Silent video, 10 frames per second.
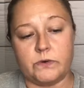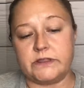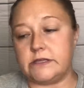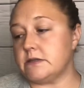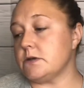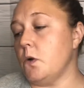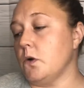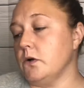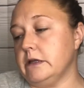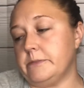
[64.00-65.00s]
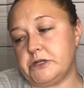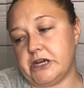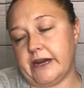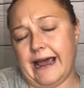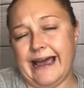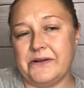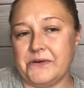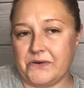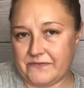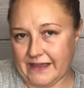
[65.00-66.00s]
with this coral lip shade. I
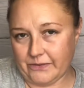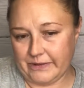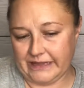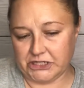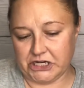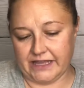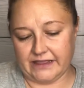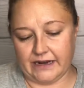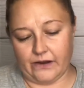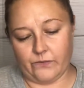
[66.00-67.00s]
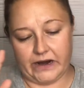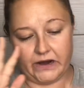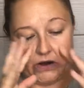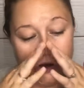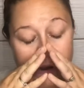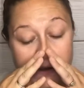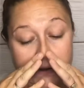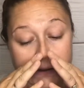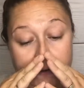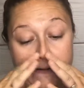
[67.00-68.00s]
don't know if that'll be the shade that I wear
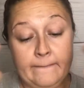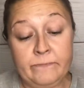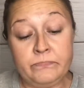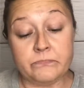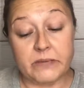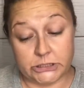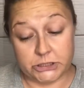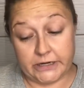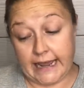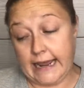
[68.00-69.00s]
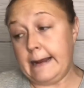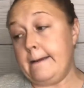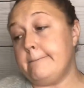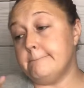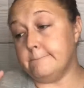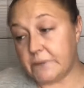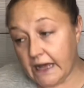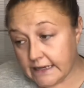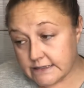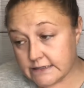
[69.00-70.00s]
on picture day,
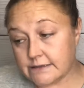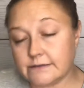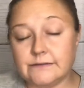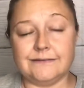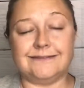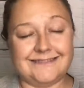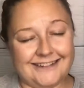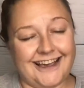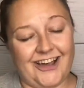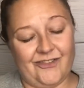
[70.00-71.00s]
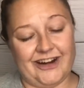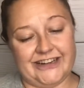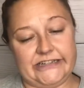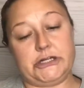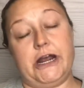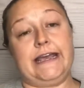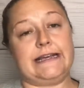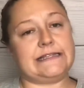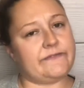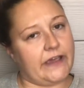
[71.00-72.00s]
but I wanted to try it
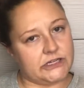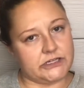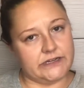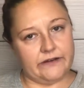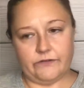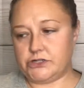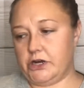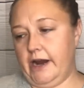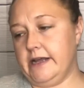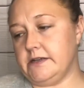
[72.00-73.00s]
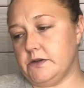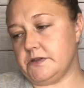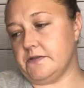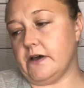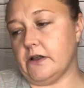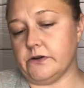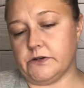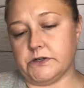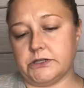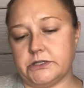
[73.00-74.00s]
because I've actually never tried a Dose of
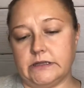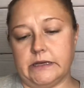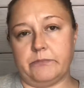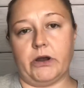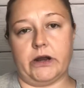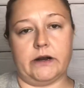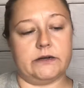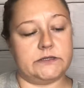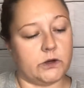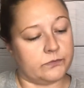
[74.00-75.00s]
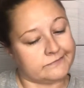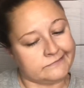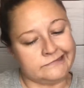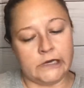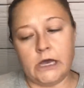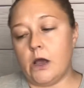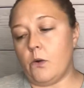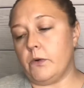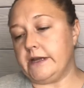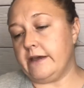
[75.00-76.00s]
Colors lip product. So I
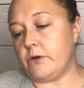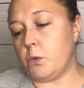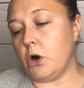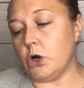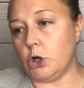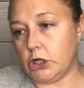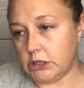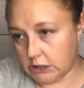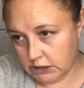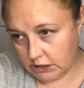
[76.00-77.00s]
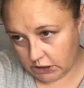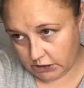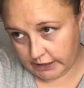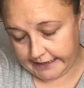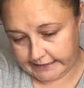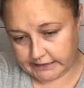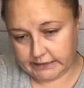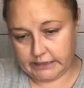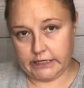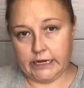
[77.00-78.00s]
wanted to give it a whirl. All
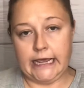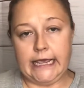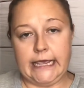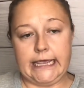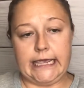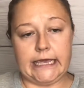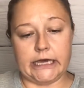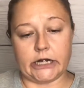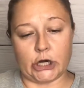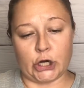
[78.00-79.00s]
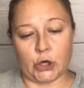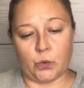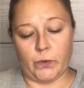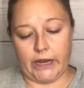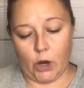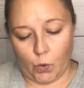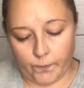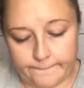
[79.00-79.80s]
right, here we go.